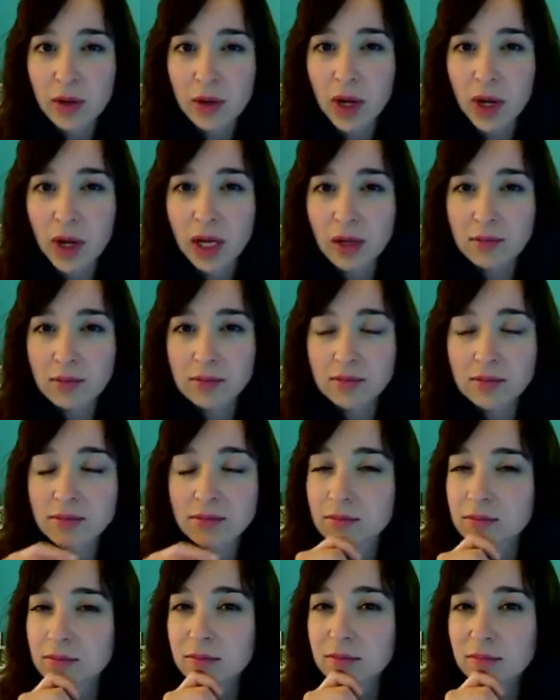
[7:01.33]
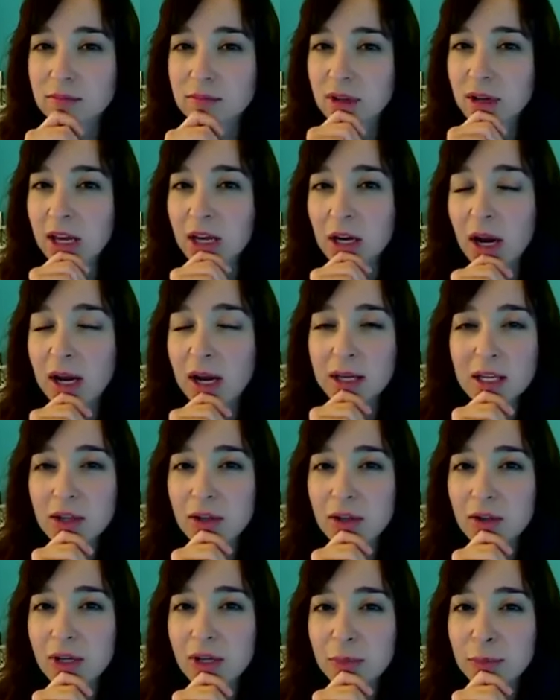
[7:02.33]
by the way?
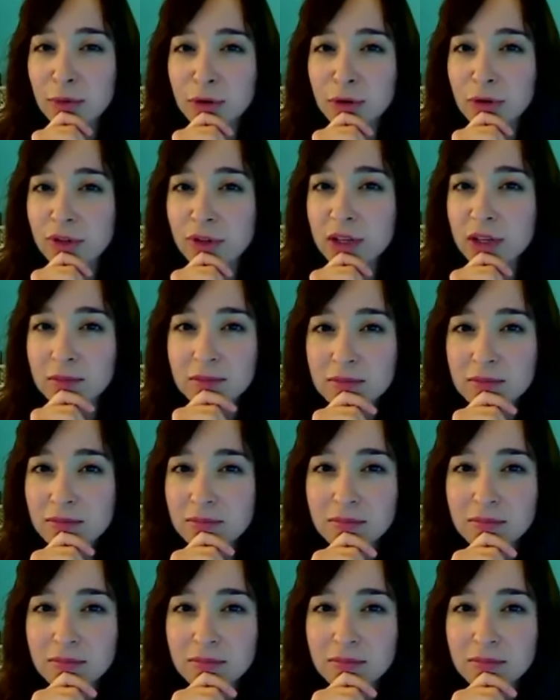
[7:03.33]
You got to prove it.